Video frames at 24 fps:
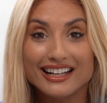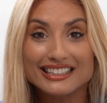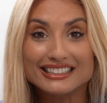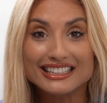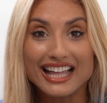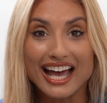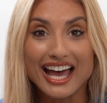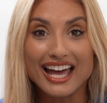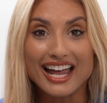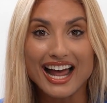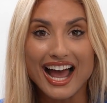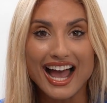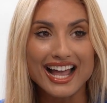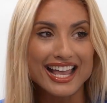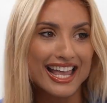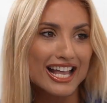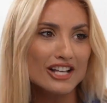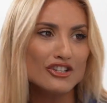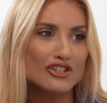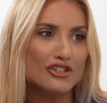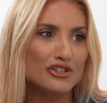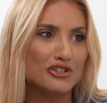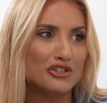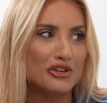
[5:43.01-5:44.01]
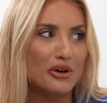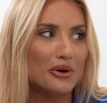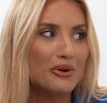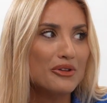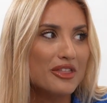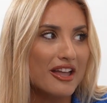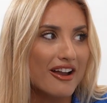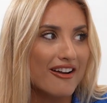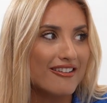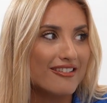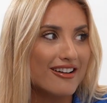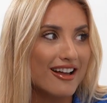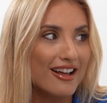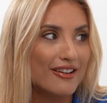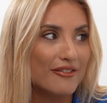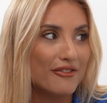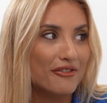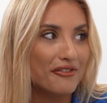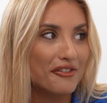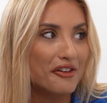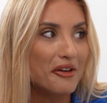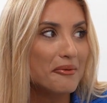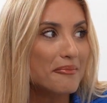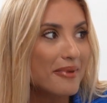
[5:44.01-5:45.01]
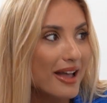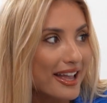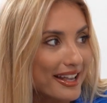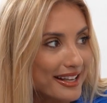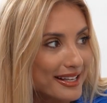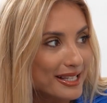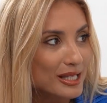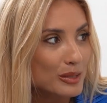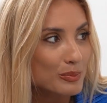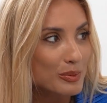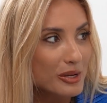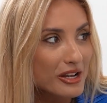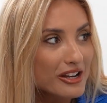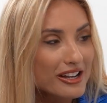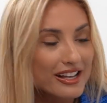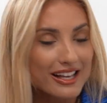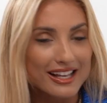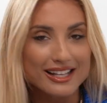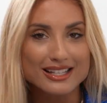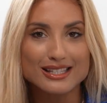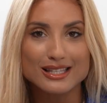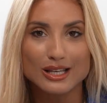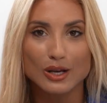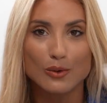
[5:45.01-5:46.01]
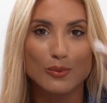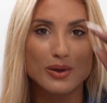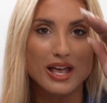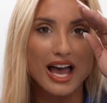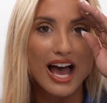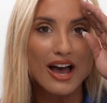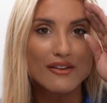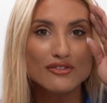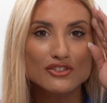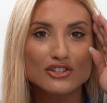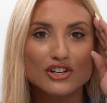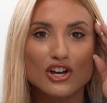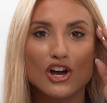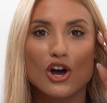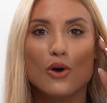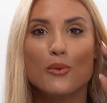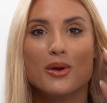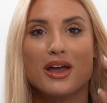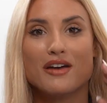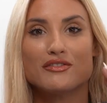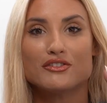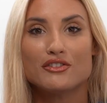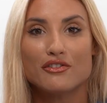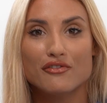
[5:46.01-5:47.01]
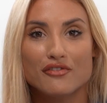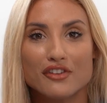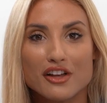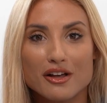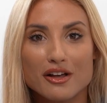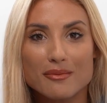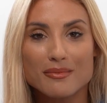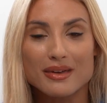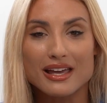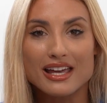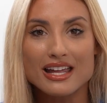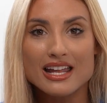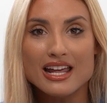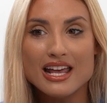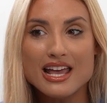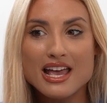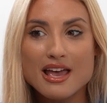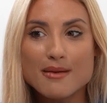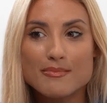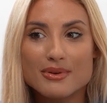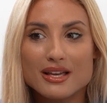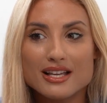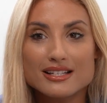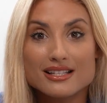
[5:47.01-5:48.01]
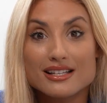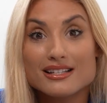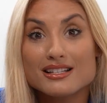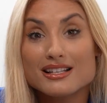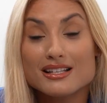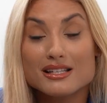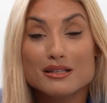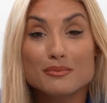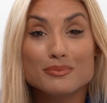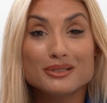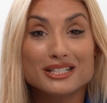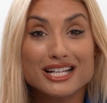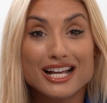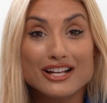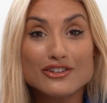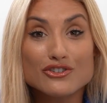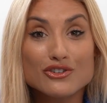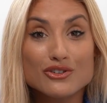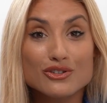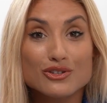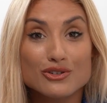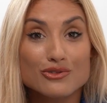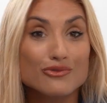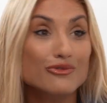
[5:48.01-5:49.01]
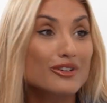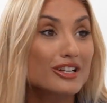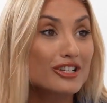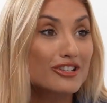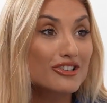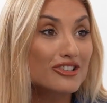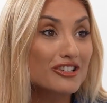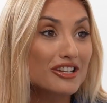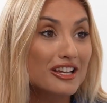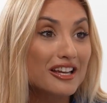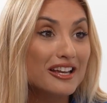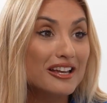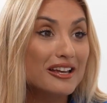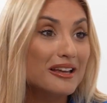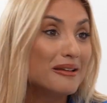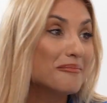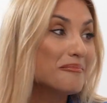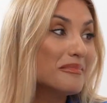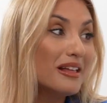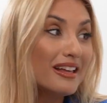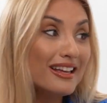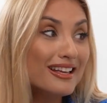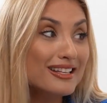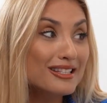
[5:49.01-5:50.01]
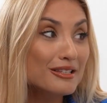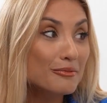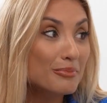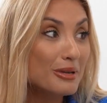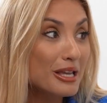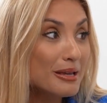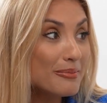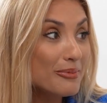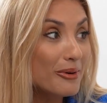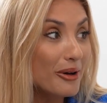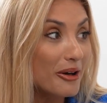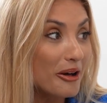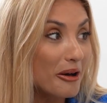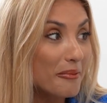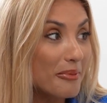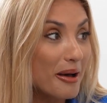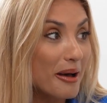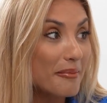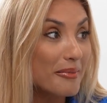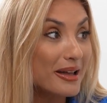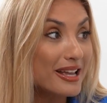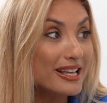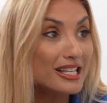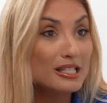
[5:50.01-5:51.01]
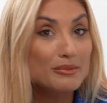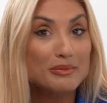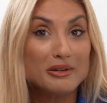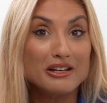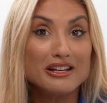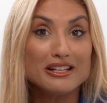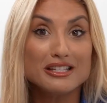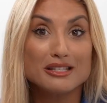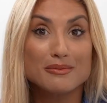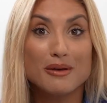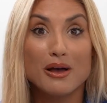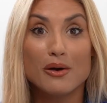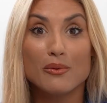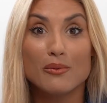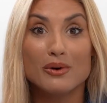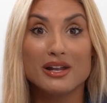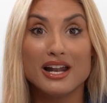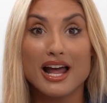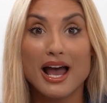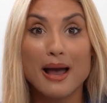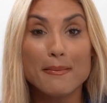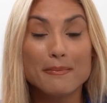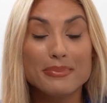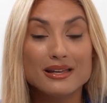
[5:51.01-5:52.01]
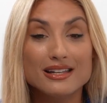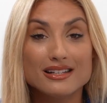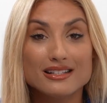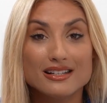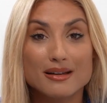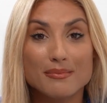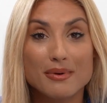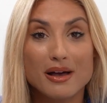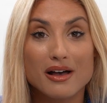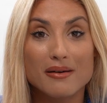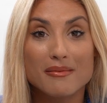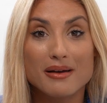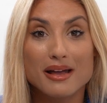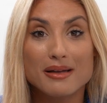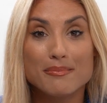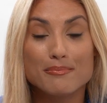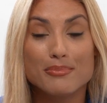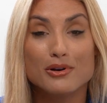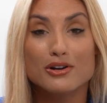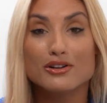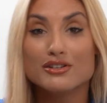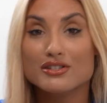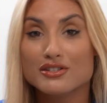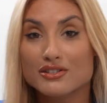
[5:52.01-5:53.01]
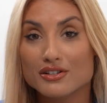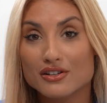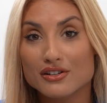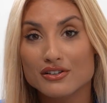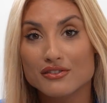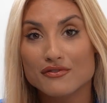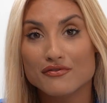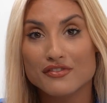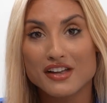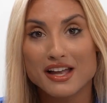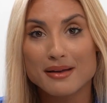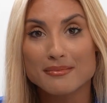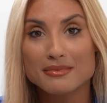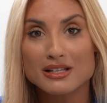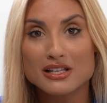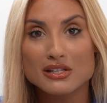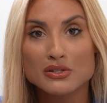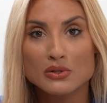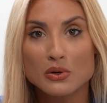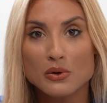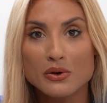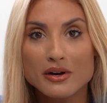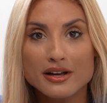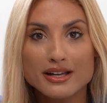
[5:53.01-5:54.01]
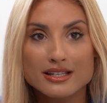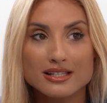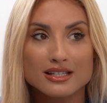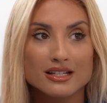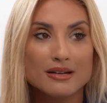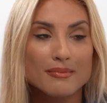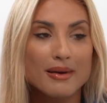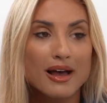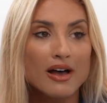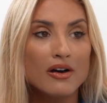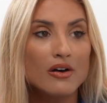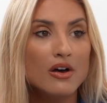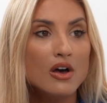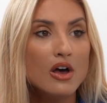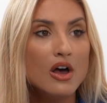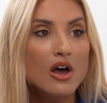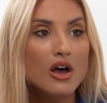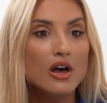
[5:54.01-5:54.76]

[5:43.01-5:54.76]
that I can't just go there and not film my experience. Like, we have to go, we have to film it, because this has the potential to reach millions of people about my experience, about what happened, about my personal family stories, and about